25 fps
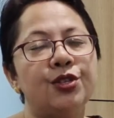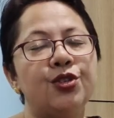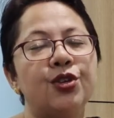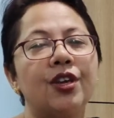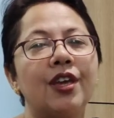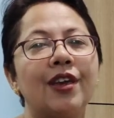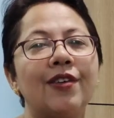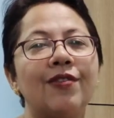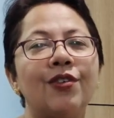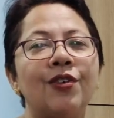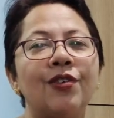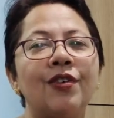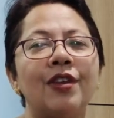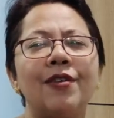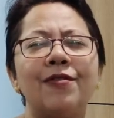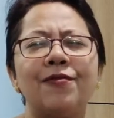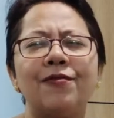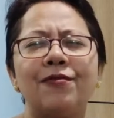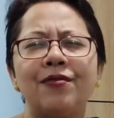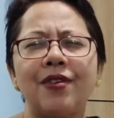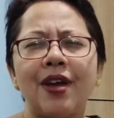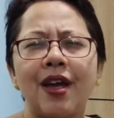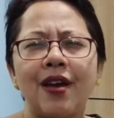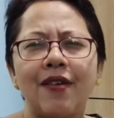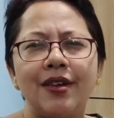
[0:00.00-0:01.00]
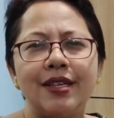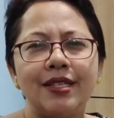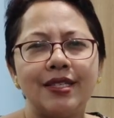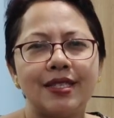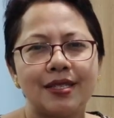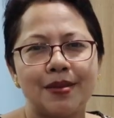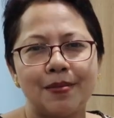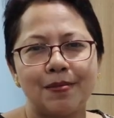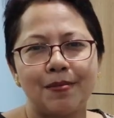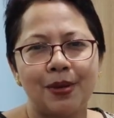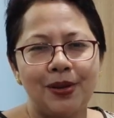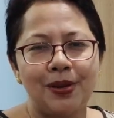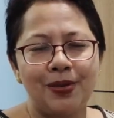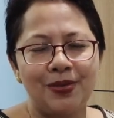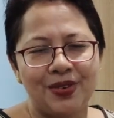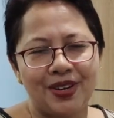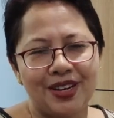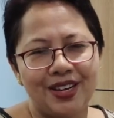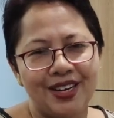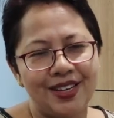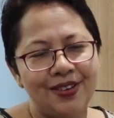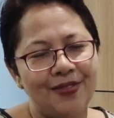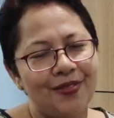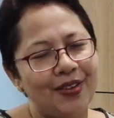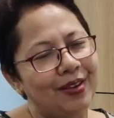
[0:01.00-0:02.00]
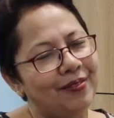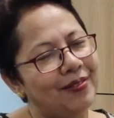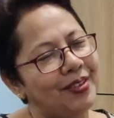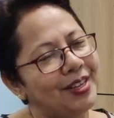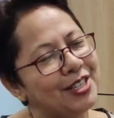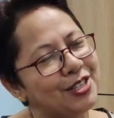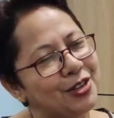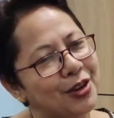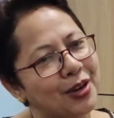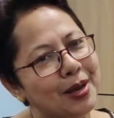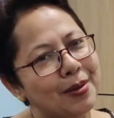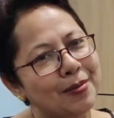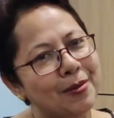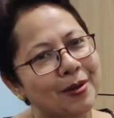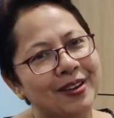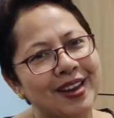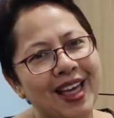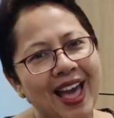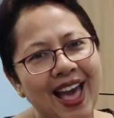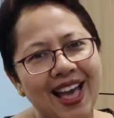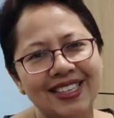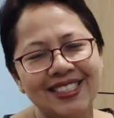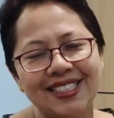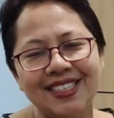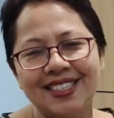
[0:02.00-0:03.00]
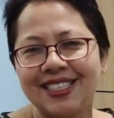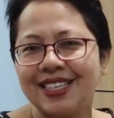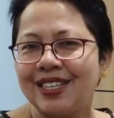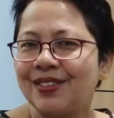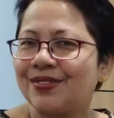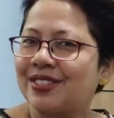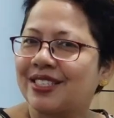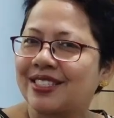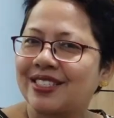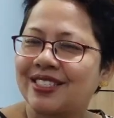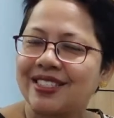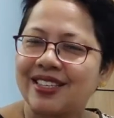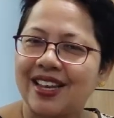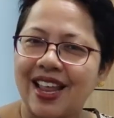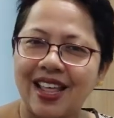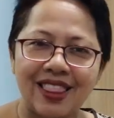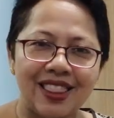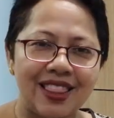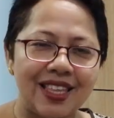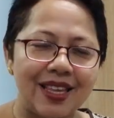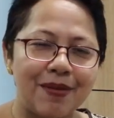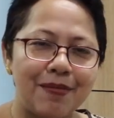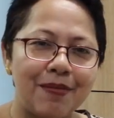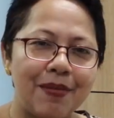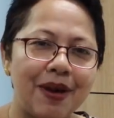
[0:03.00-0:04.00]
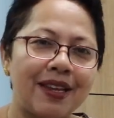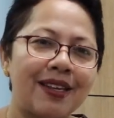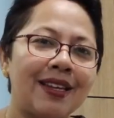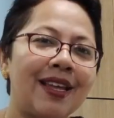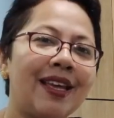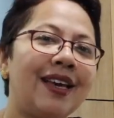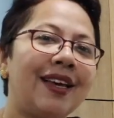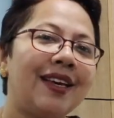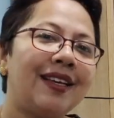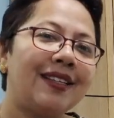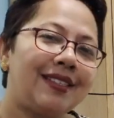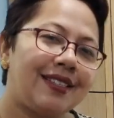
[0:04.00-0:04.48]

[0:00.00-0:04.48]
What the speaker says: To give you in a very simple word, when we talk about adjectives, it's nothing but